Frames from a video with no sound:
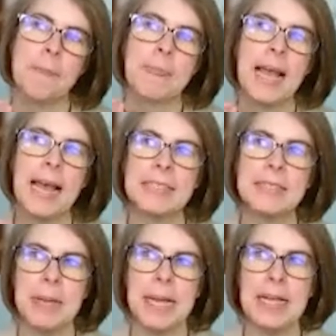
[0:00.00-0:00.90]
as
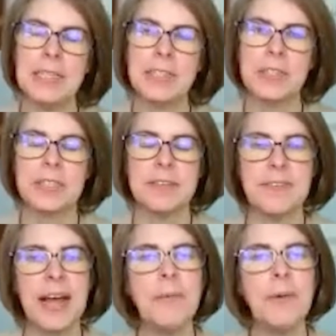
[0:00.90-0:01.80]
managers, if
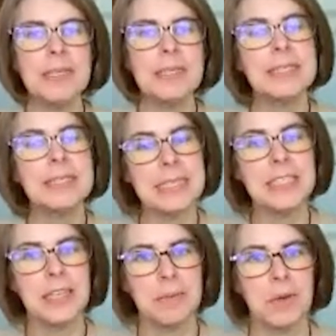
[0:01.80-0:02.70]
I wanted to
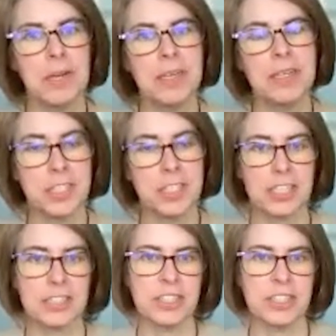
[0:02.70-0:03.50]
teach someone to juggle